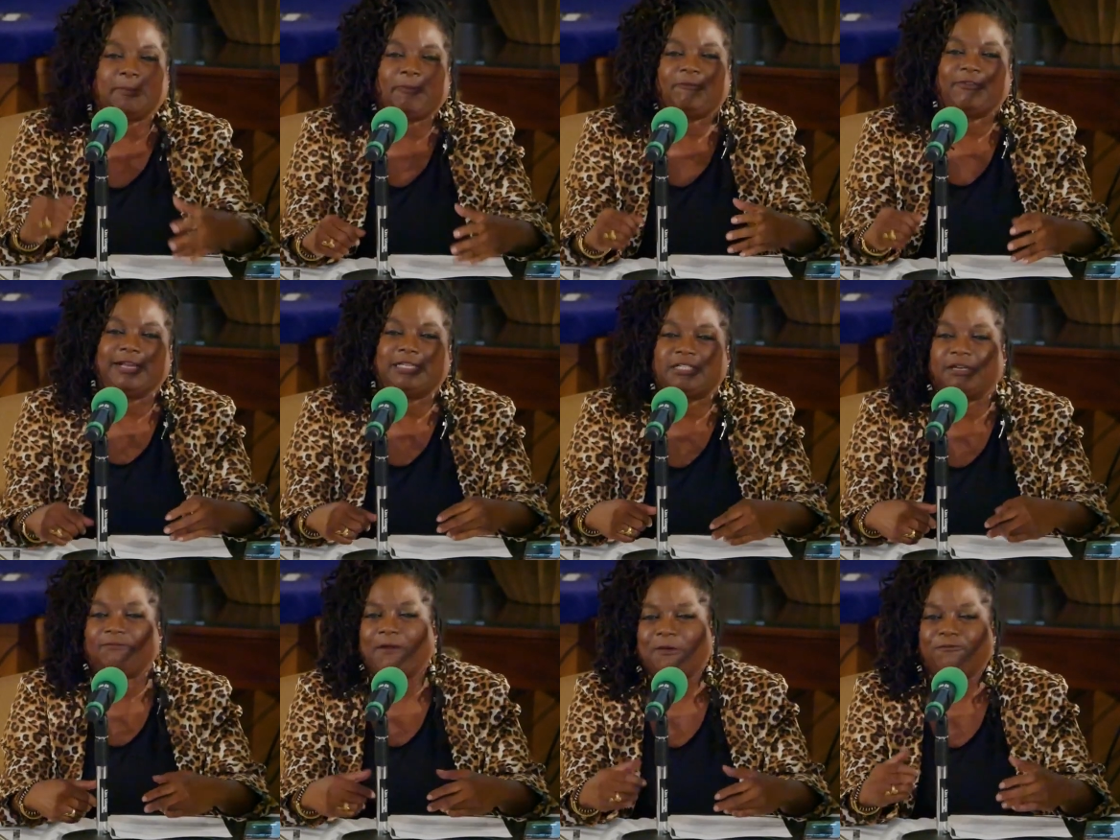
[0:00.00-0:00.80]

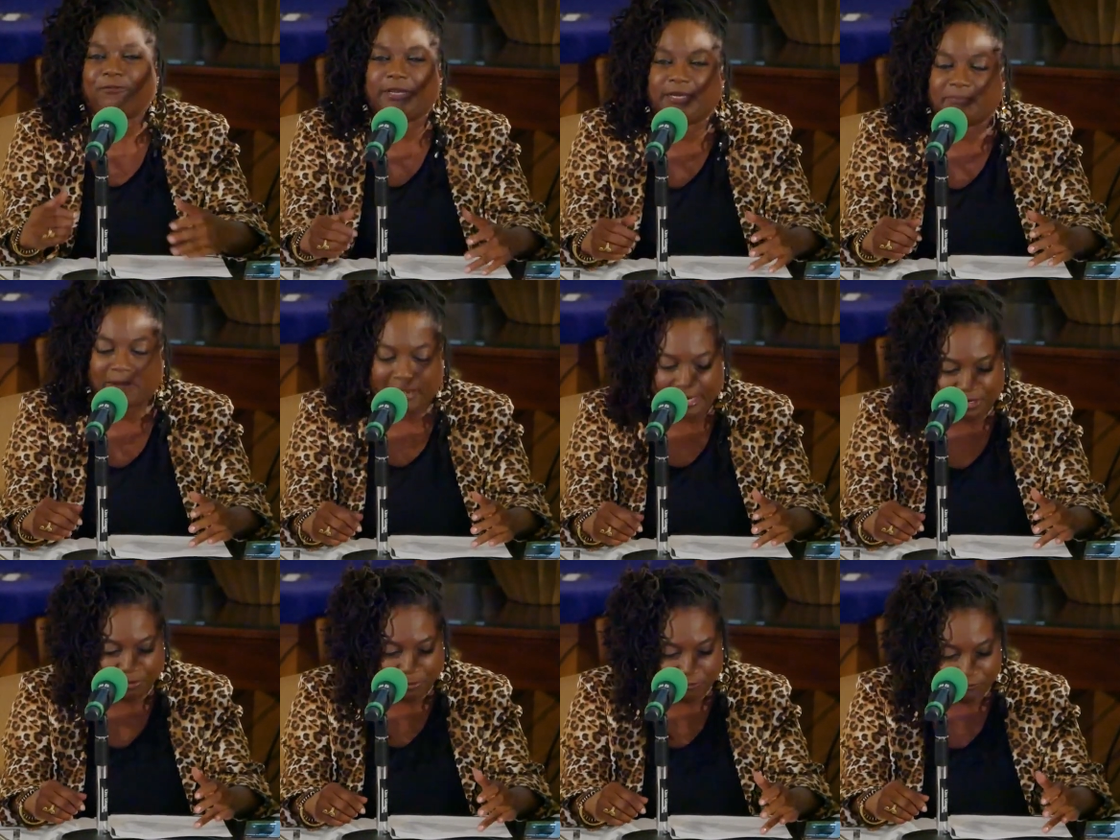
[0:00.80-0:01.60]
deprivation of our freedom,
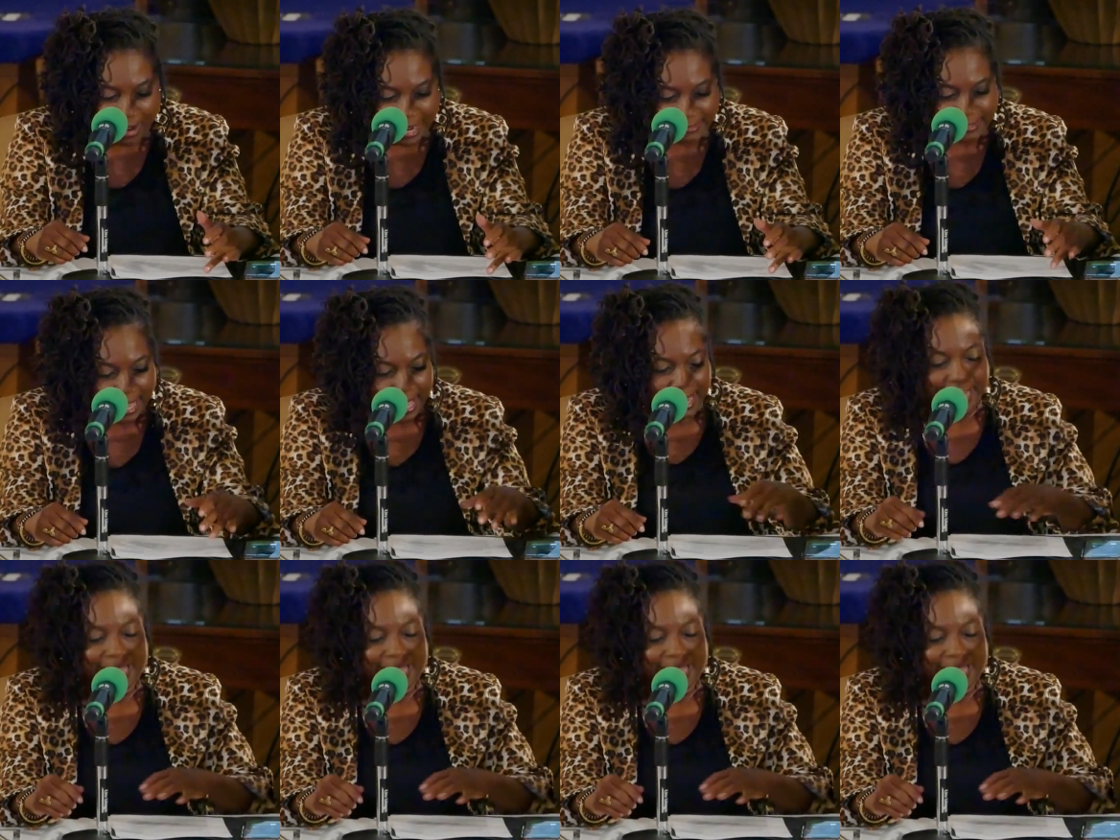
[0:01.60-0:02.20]
our human rights,